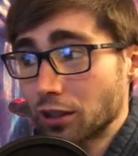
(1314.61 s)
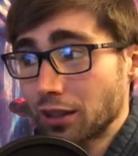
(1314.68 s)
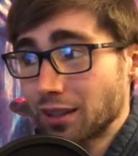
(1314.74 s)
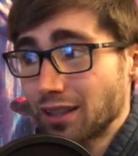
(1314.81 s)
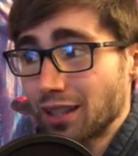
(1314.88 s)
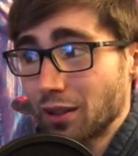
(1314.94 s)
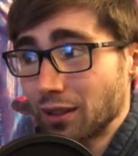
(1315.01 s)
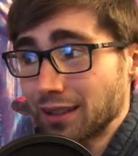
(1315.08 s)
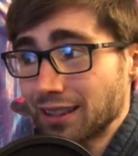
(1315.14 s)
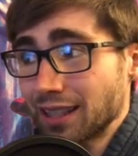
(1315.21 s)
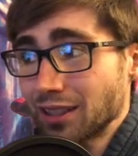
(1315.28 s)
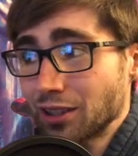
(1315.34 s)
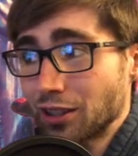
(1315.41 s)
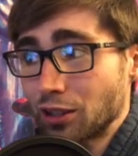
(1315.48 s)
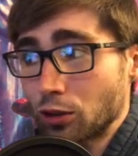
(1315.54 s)

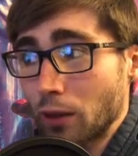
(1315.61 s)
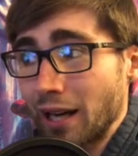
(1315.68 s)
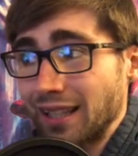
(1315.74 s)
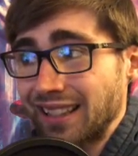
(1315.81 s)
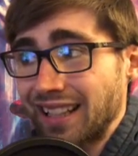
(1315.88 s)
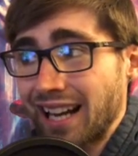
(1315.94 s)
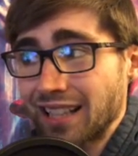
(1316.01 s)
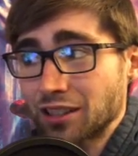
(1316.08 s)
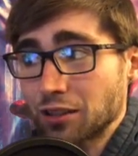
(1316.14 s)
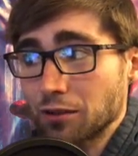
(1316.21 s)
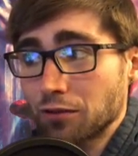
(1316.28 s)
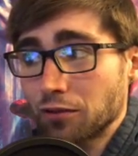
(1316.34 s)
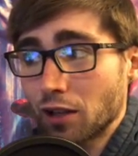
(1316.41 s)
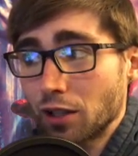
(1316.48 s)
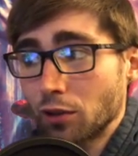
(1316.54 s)
essentially trying to catch the
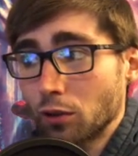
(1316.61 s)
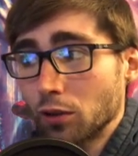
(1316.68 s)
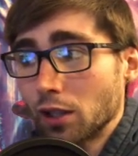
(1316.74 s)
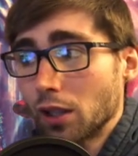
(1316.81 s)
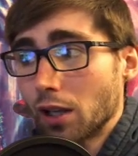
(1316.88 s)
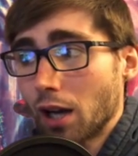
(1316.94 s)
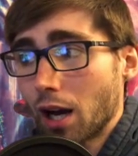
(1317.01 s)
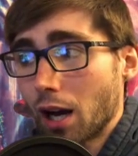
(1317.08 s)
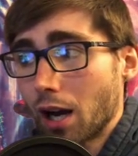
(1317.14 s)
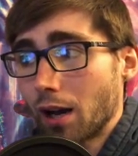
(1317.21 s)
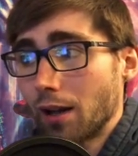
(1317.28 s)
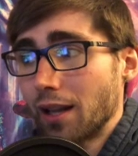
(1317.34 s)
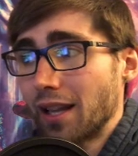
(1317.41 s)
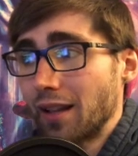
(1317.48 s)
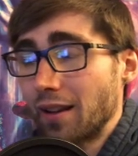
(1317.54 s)
funnel
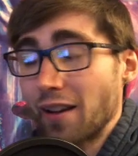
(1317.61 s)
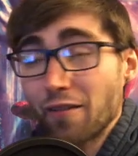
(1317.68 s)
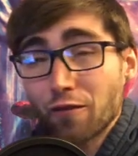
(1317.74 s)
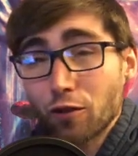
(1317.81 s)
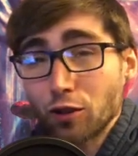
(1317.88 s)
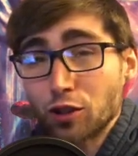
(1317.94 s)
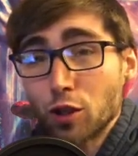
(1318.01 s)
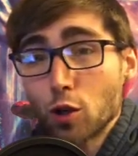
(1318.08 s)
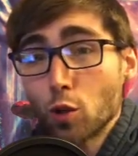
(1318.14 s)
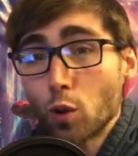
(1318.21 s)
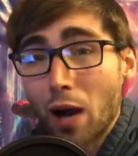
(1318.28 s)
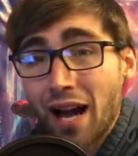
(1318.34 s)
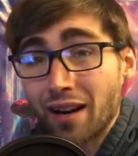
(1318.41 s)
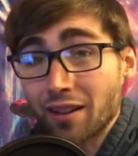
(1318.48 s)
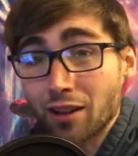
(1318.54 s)
for 2
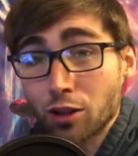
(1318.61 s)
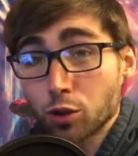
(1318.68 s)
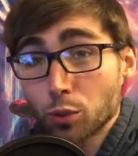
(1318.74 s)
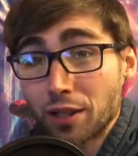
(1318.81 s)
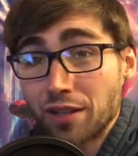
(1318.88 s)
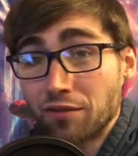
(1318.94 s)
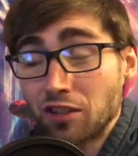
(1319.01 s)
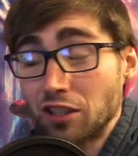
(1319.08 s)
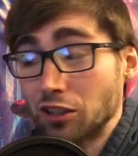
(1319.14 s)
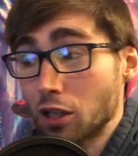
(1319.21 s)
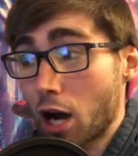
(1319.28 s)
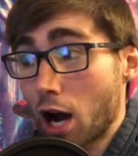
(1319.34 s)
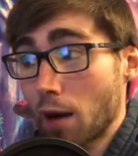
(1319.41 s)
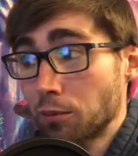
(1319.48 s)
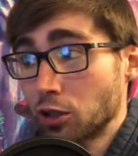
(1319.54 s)
out of the 3 of these
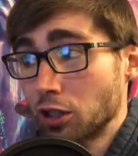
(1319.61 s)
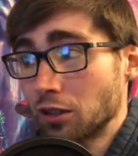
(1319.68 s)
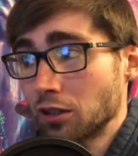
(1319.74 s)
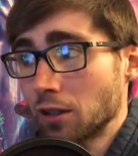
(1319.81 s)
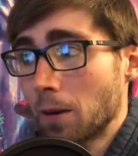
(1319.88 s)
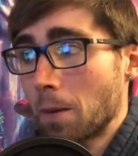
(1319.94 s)
options.